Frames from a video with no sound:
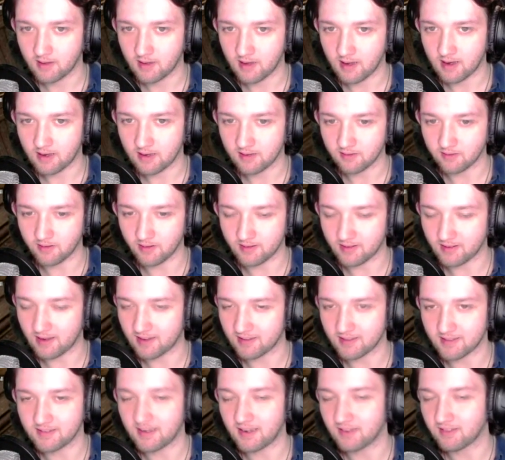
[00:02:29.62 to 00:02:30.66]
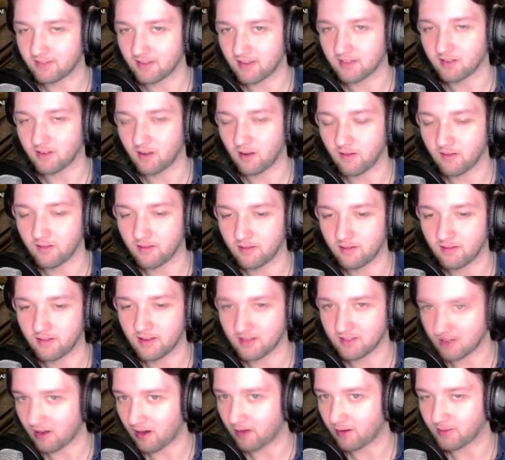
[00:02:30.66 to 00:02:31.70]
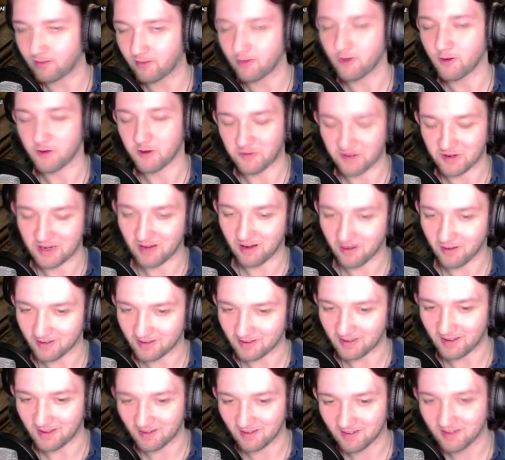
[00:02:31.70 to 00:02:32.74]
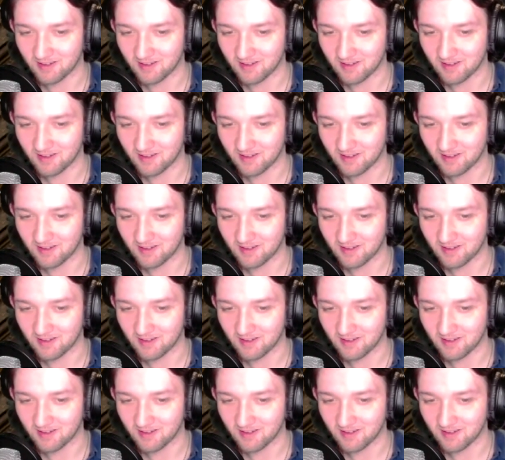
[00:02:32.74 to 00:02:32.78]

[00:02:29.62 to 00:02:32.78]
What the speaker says: So I had to test this on this character and another character.